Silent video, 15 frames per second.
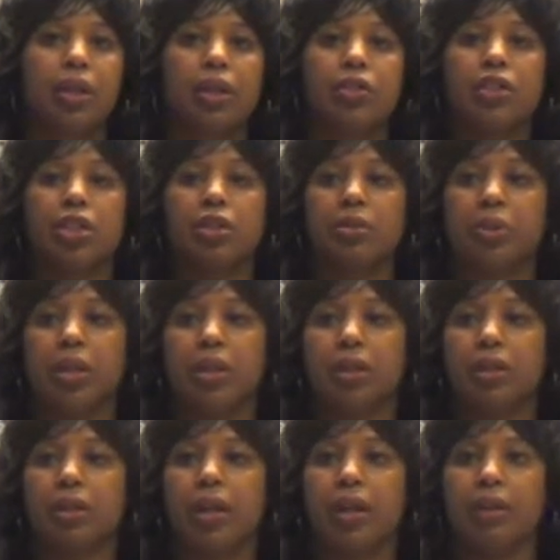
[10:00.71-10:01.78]
continuing
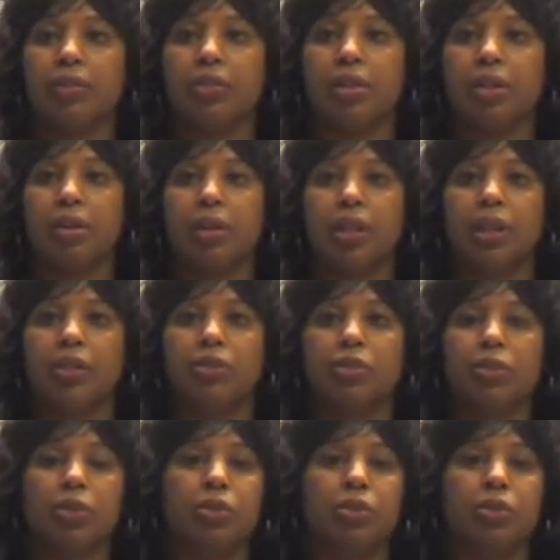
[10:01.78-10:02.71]
their lives in the least